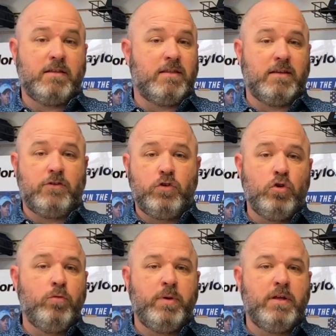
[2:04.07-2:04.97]
It's a
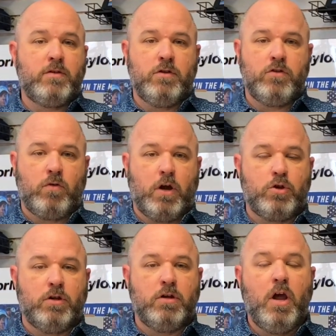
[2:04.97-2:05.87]
2-piece
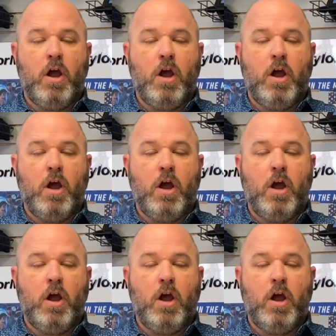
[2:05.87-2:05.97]
construction.